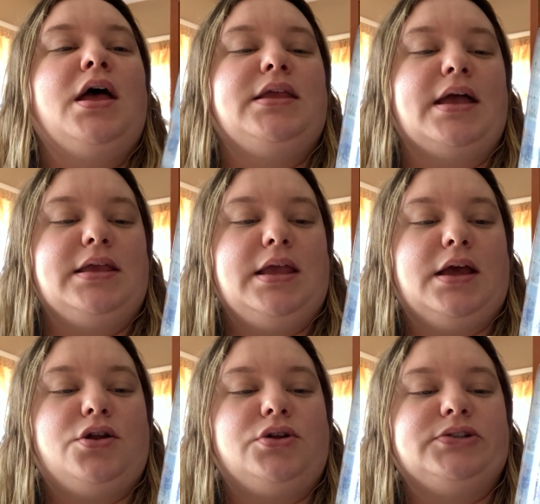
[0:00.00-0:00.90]
Yankee
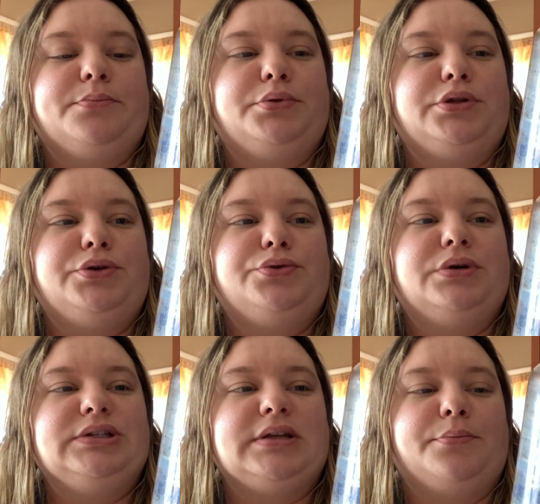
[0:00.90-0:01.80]
Candles
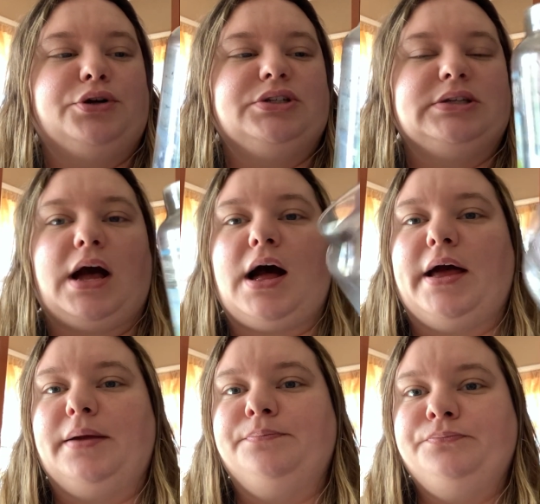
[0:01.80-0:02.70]
Blue Summer
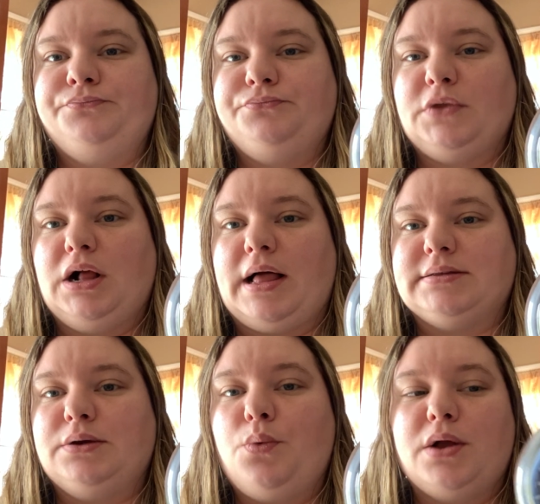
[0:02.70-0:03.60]
Sky.
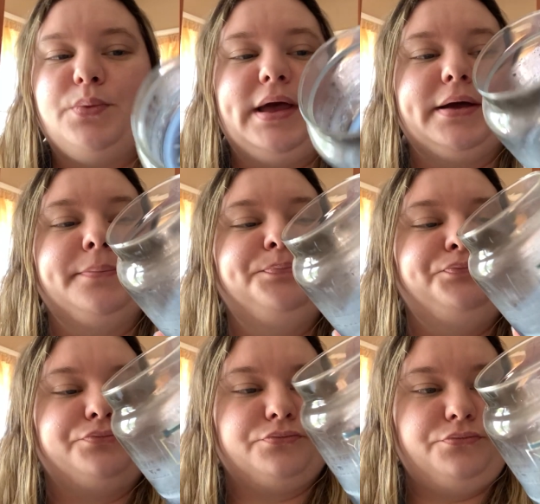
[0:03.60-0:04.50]
Classic one wick.
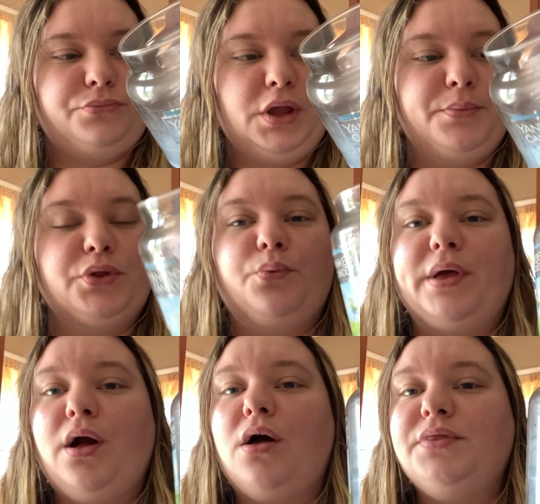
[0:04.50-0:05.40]
The
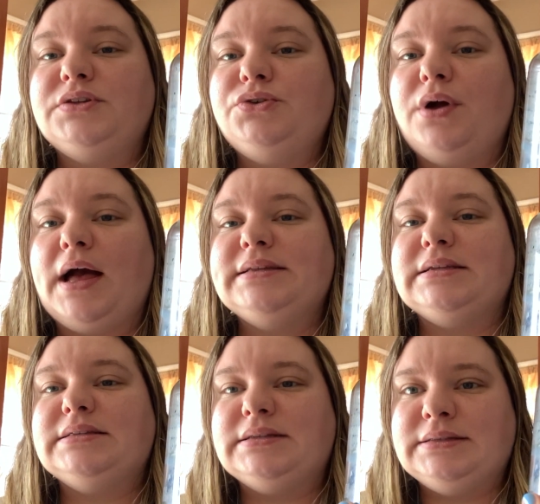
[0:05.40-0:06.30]
wick on this, you guys,
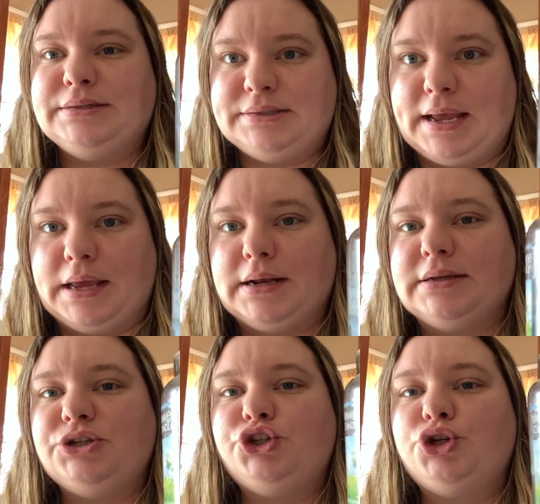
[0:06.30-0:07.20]
is insane. It
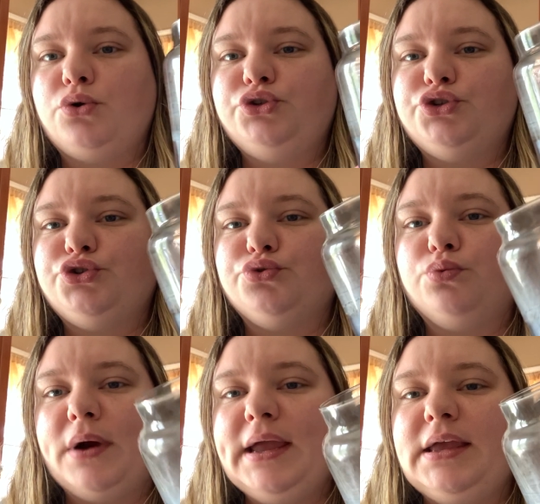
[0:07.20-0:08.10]
is so
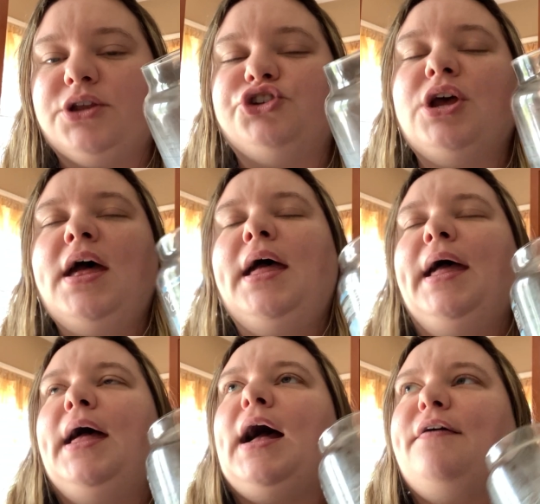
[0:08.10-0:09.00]
strange.
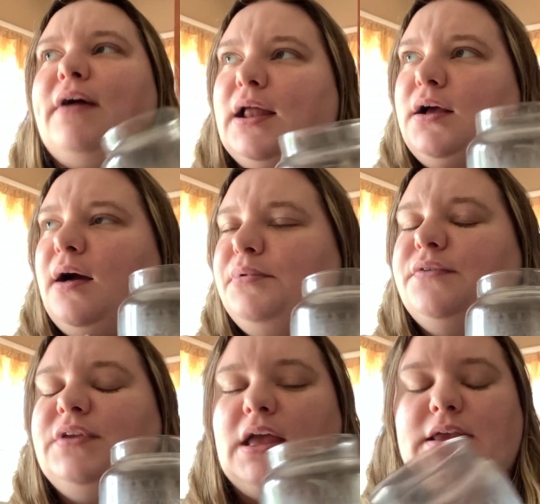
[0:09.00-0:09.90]
I've had a couple
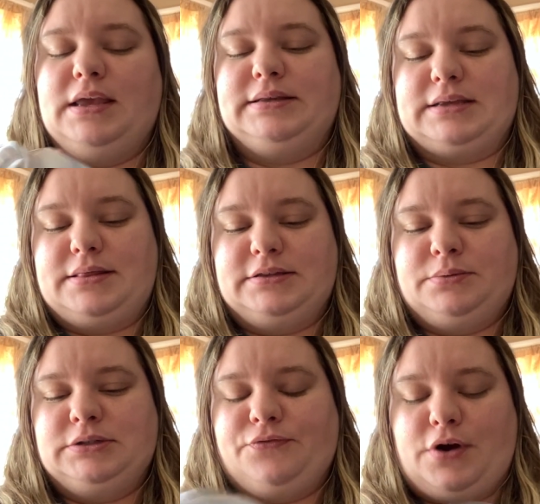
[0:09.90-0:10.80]
of Yankees, and this
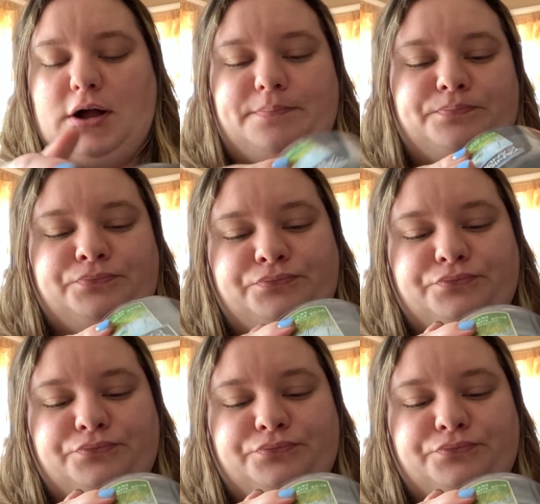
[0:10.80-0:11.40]
one's from